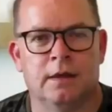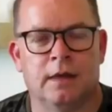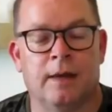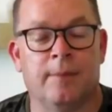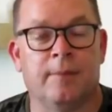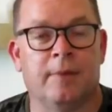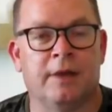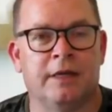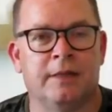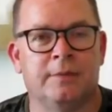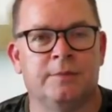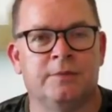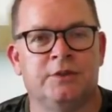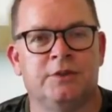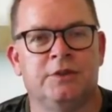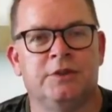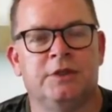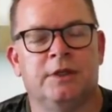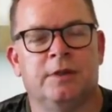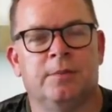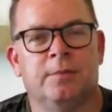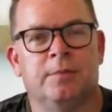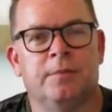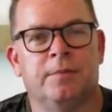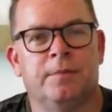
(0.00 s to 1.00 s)
Hi, my name's
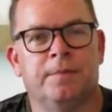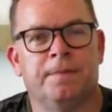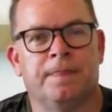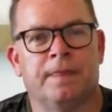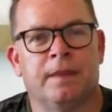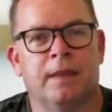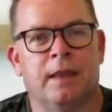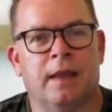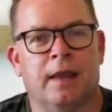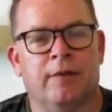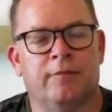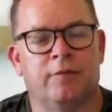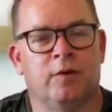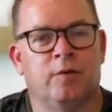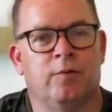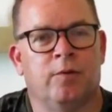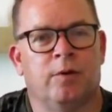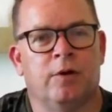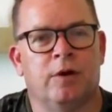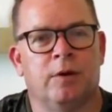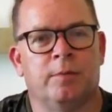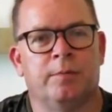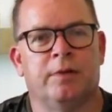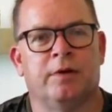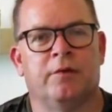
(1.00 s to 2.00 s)
Jim. Having
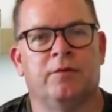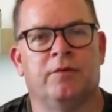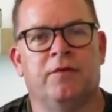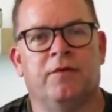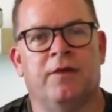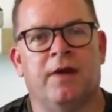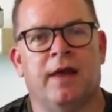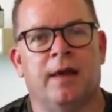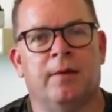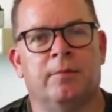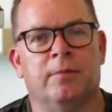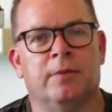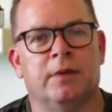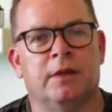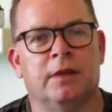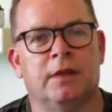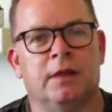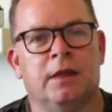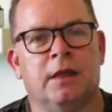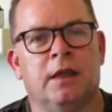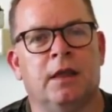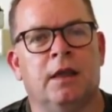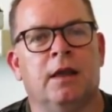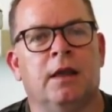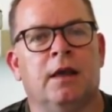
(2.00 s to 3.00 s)
grown up in a
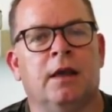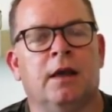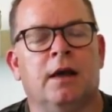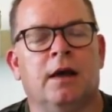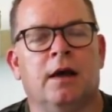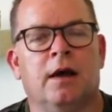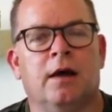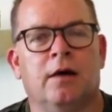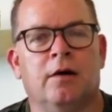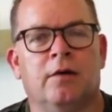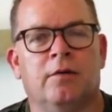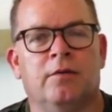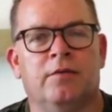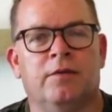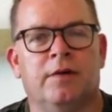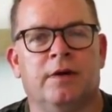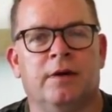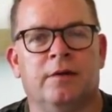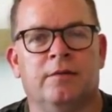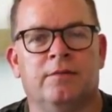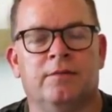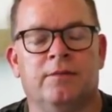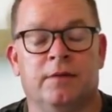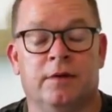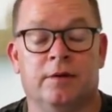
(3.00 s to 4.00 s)
family
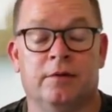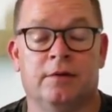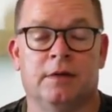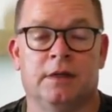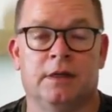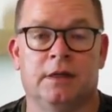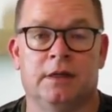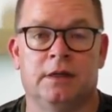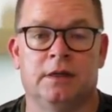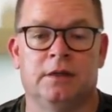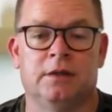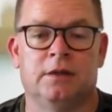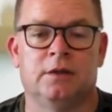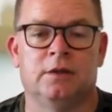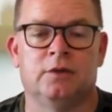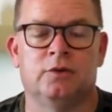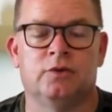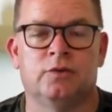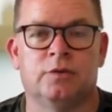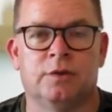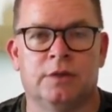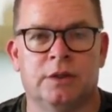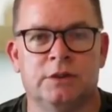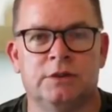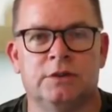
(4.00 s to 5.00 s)
of very
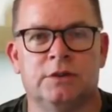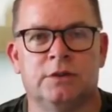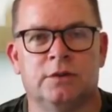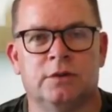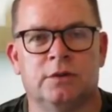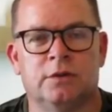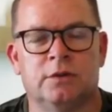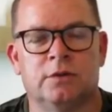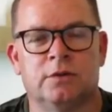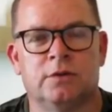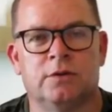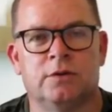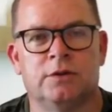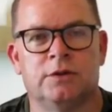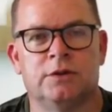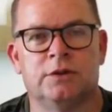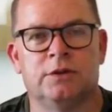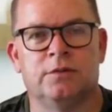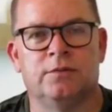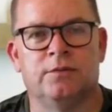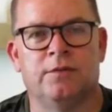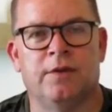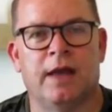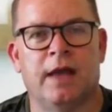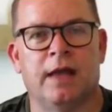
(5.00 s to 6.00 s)
traditional
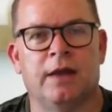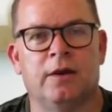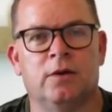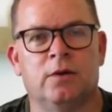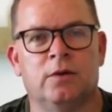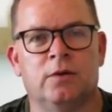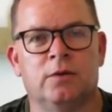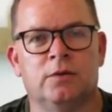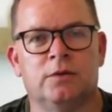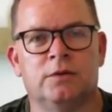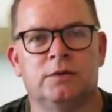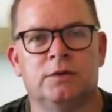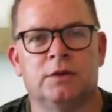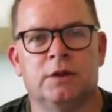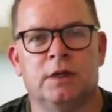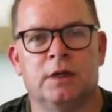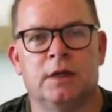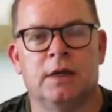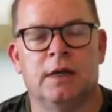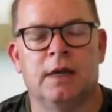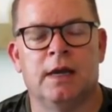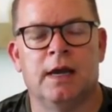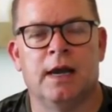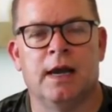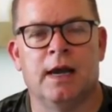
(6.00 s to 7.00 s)
Christian values,
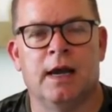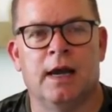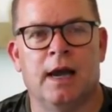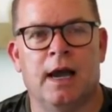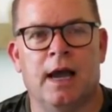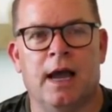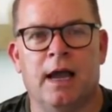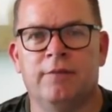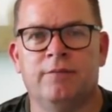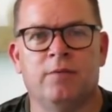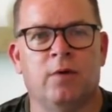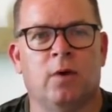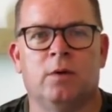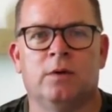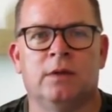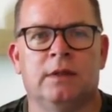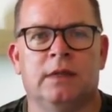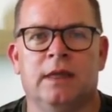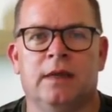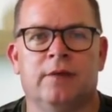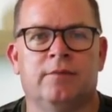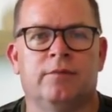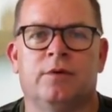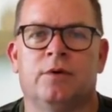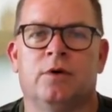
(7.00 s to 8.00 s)
I've
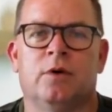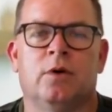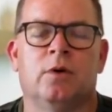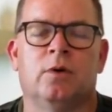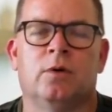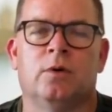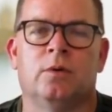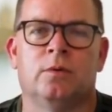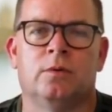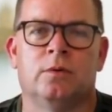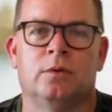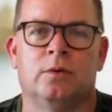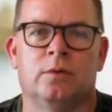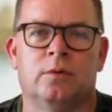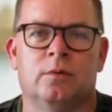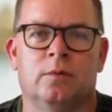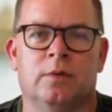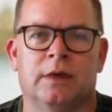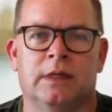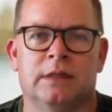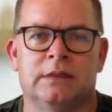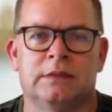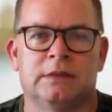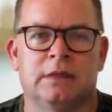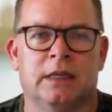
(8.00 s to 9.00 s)
only ever known
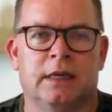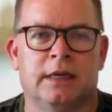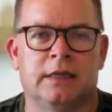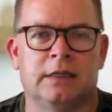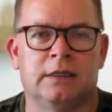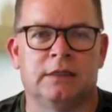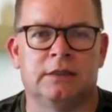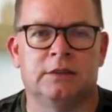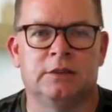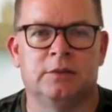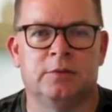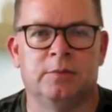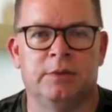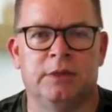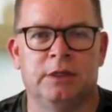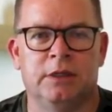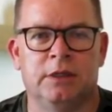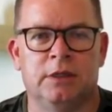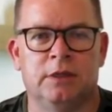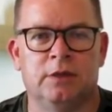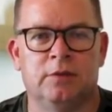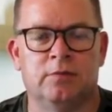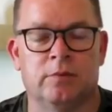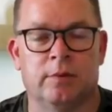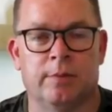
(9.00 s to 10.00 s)
what it's like to
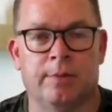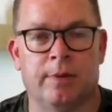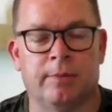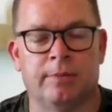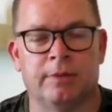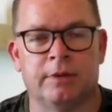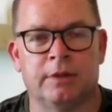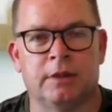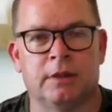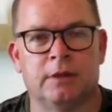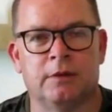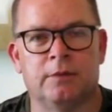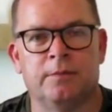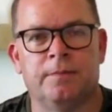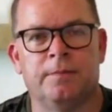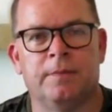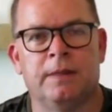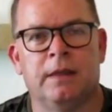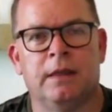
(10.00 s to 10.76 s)
be Republican.